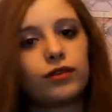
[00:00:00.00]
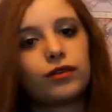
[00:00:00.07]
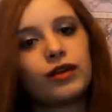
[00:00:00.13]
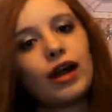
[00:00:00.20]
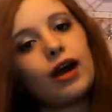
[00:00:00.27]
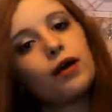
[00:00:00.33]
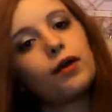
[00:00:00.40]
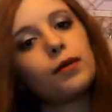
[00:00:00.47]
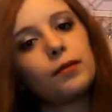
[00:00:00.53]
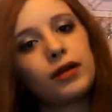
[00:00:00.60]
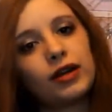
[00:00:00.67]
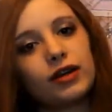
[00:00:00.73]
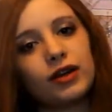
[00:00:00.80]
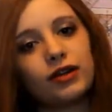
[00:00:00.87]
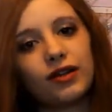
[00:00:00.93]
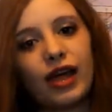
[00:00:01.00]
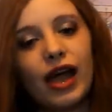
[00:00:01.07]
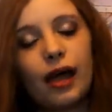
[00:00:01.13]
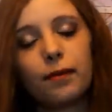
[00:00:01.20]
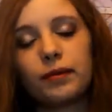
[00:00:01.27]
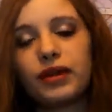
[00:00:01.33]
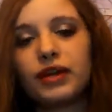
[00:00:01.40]
So now America's
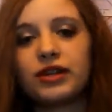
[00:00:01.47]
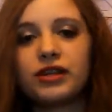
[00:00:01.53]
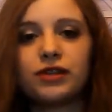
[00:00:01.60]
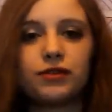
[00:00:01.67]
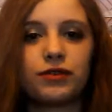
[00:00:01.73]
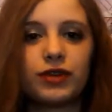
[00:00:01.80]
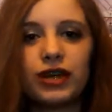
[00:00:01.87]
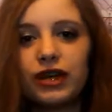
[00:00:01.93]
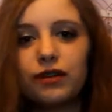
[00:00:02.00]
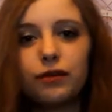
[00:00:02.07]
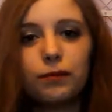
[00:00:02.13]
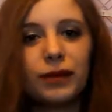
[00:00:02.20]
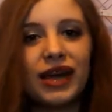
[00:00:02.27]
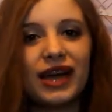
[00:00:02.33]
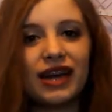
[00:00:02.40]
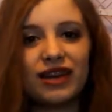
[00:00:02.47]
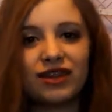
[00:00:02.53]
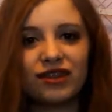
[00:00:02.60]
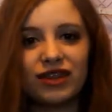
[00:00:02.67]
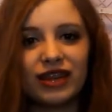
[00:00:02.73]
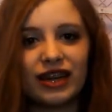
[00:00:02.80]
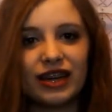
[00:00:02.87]
happy, and she forgives
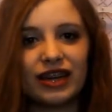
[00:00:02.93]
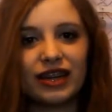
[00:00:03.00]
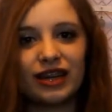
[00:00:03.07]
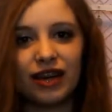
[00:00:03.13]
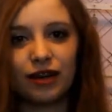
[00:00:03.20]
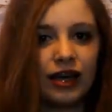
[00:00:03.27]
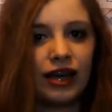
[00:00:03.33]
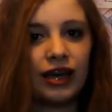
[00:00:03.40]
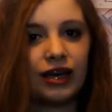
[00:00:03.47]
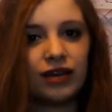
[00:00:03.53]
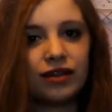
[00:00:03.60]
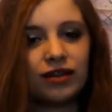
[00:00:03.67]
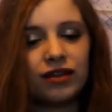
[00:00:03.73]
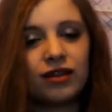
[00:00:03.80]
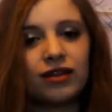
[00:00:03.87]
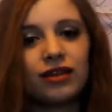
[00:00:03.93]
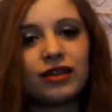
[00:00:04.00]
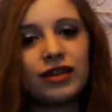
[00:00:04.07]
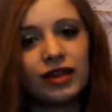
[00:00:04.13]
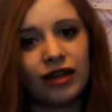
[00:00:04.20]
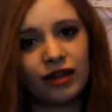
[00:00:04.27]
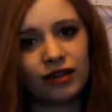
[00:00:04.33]
Maxine, and
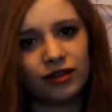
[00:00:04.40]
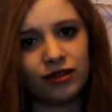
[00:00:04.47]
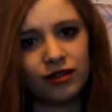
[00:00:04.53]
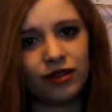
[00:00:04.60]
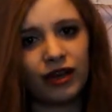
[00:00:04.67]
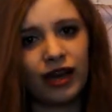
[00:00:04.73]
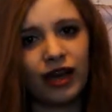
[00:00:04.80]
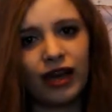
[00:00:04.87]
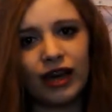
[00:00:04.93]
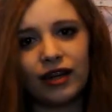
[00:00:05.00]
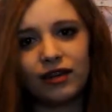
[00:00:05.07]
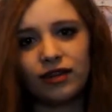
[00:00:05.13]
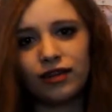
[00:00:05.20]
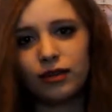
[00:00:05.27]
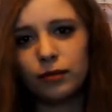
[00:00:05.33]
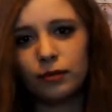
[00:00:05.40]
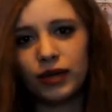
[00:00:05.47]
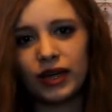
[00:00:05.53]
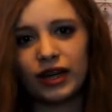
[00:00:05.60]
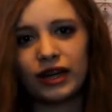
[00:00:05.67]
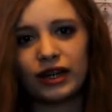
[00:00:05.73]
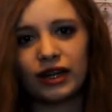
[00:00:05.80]
Celeste has to
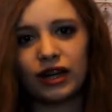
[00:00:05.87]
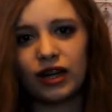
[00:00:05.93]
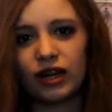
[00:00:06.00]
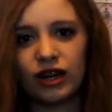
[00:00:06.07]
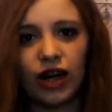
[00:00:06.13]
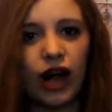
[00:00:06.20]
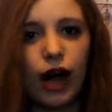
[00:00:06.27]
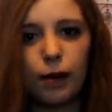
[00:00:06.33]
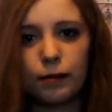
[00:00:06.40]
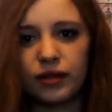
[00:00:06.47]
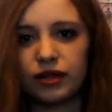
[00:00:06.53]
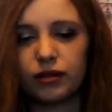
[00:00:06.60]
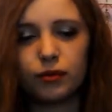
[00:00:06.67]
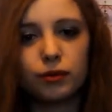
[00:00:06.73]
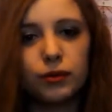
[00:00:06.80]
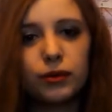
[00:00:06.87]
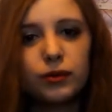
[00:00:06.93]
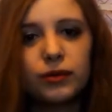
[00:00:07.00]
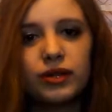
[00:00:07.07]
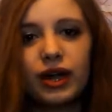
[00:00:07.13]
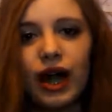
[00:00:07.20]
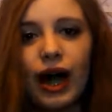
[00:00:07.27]
make a comment, a
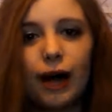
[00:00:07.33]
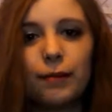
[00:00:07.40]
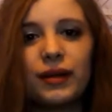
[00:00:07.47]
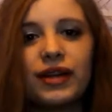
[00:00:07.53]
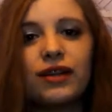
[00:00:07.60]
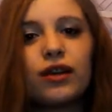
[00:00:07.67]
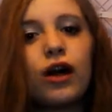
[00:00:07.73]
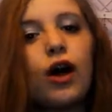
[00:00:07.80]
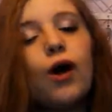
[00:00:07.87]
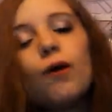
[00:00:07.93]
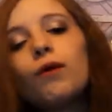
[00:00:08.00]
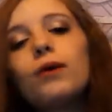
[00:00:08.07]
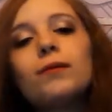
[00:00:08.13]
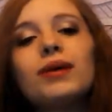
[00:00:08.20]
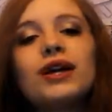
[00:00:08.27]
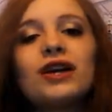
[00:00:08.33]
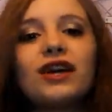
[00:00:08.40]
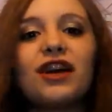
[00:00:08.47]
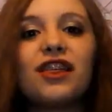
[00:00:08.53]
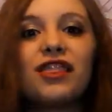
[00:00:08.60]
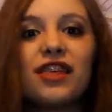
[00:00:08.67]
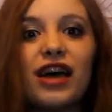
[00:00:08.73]
rude comment. Well,
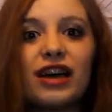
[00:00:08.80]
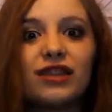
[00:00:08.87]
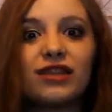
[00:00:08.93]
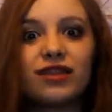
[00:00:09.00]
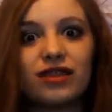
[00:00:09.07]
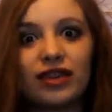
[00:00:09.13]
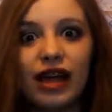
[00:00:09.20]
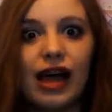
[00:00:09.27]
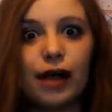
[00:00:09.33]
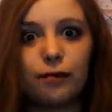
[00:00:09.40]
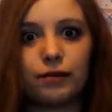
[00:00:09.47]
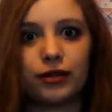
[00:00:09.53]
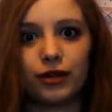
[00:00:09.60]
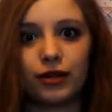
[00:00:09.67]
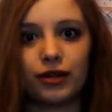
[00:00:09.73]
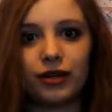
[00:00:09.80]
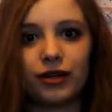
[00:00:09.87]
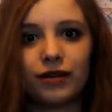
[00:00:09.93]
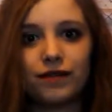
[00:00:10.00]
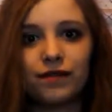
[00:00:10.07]
America then slaps her.